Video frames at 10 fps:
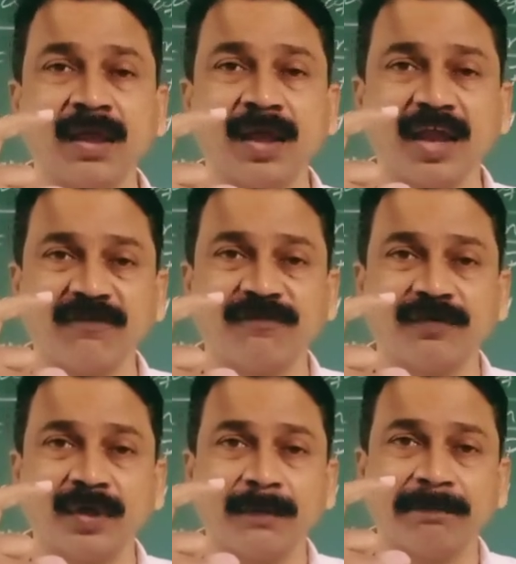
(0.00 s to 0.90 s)
If
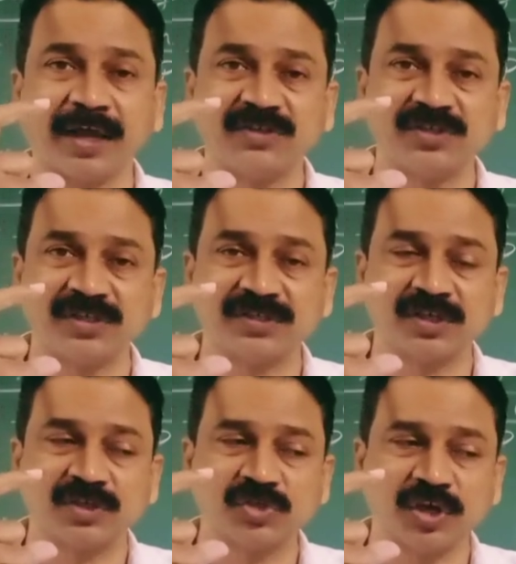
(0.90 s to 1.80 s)

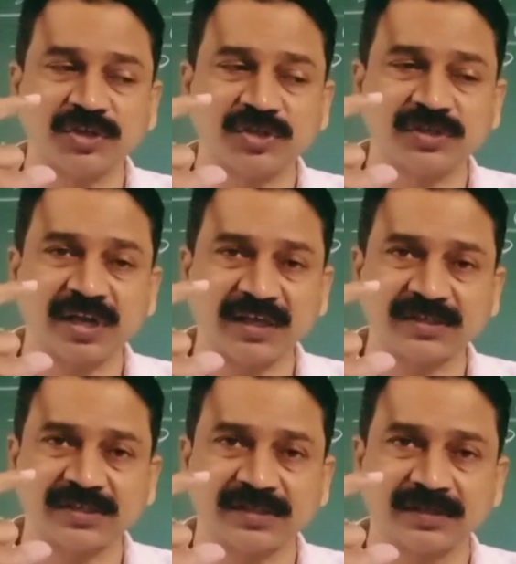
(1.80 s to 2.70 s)
prices changes
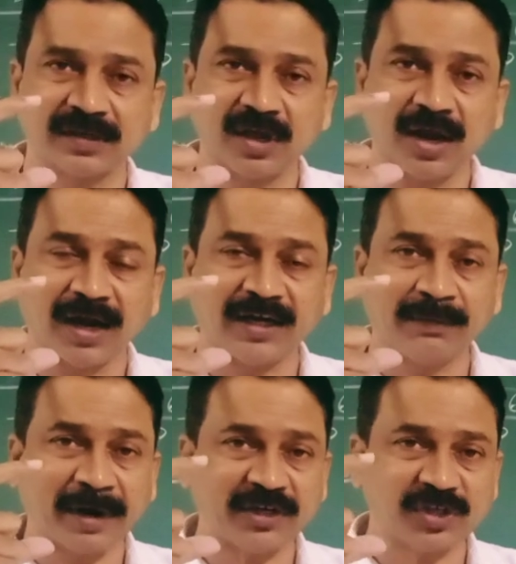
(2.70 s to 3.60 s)
less and
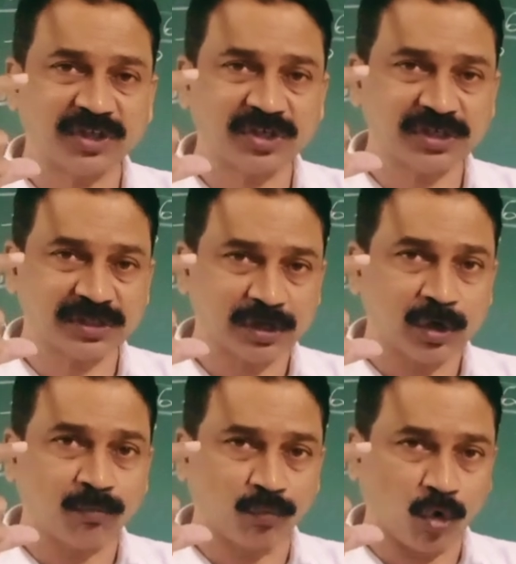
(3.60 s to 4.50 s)
demand changes
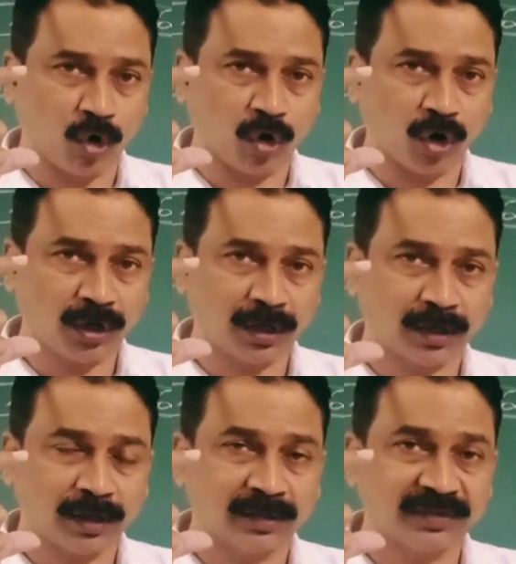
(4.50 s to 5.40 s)
more,
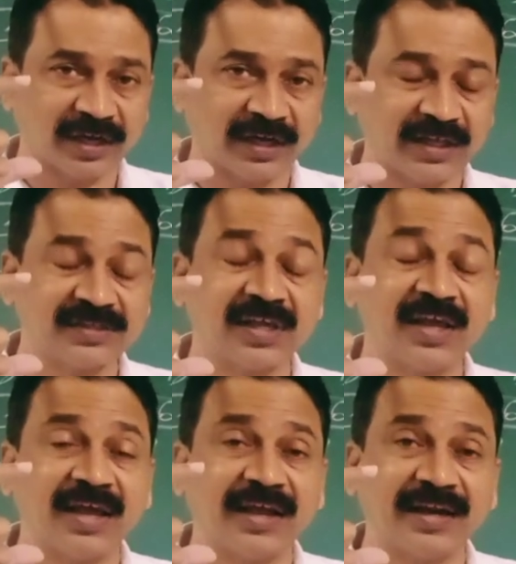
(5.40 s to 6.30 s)
then it is
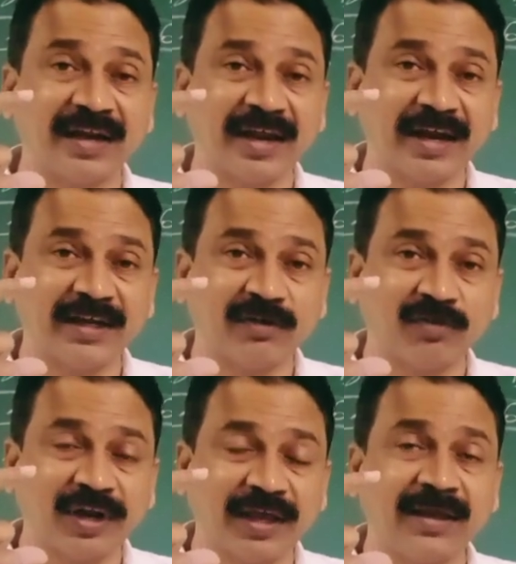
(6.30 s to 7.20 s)

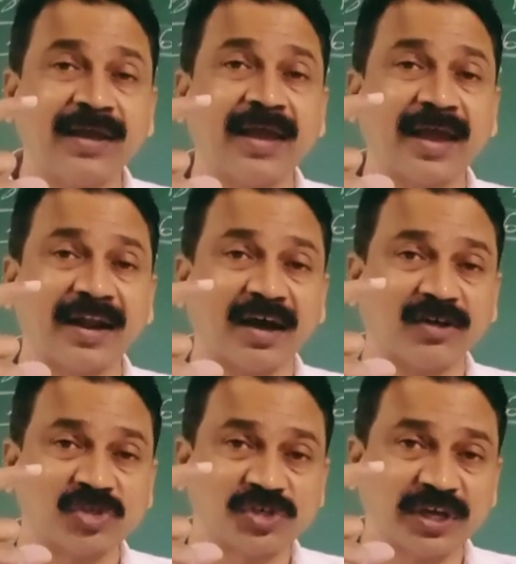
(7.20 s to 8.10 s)
relatively
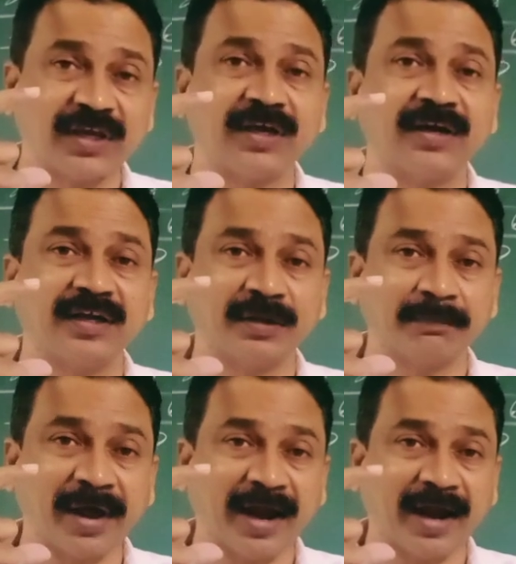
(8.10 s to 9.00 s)
elastic
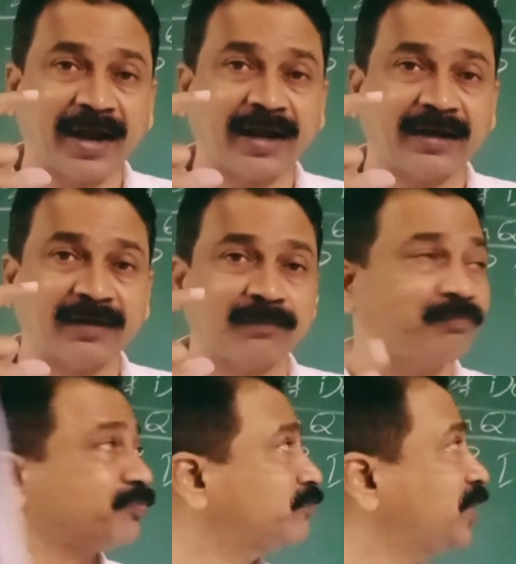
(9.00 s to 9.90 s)
demand,
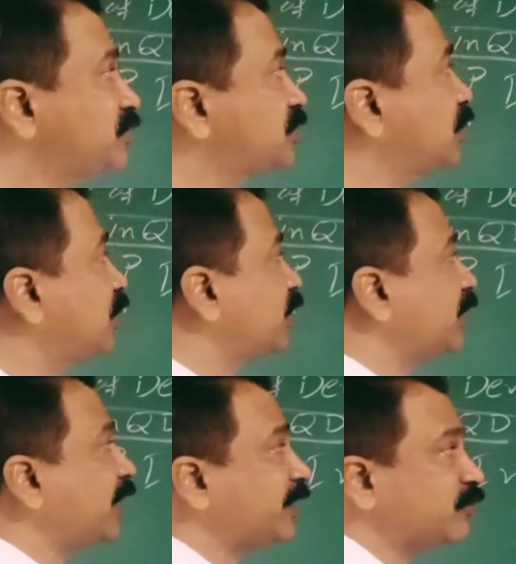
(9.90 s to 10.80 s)
means
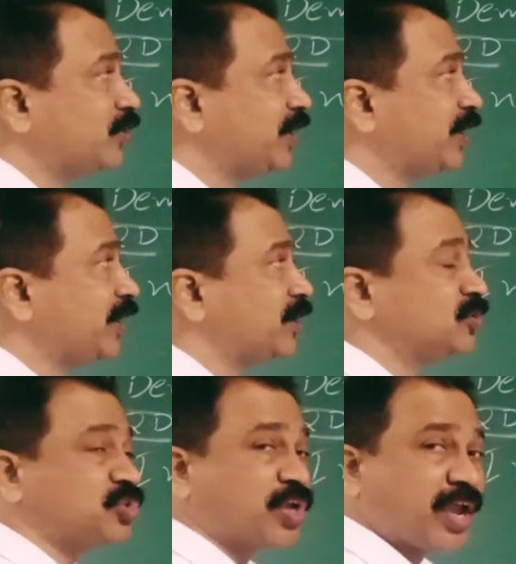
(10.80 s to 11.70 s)
relatively
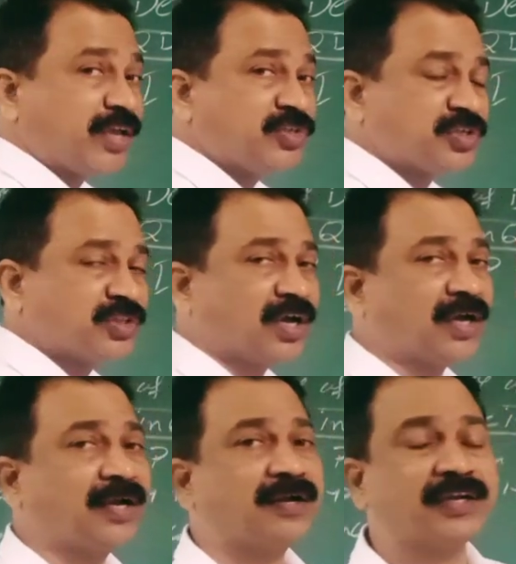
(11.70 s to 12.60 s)
change in
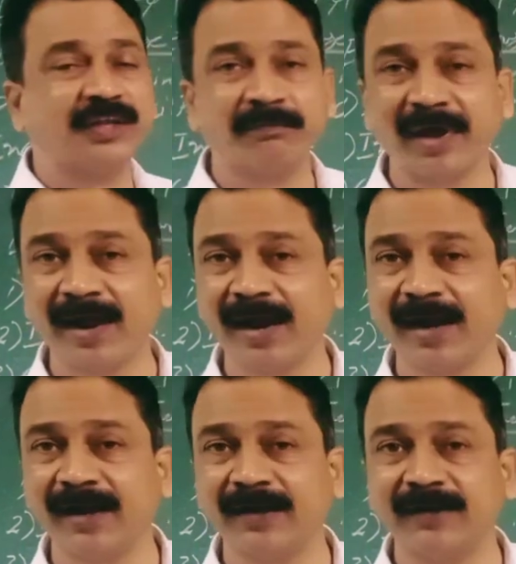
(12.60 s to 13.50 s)
the
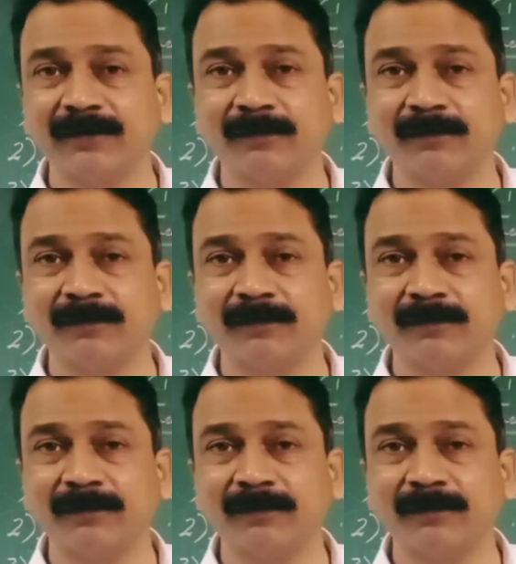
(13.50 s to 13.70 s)
demand.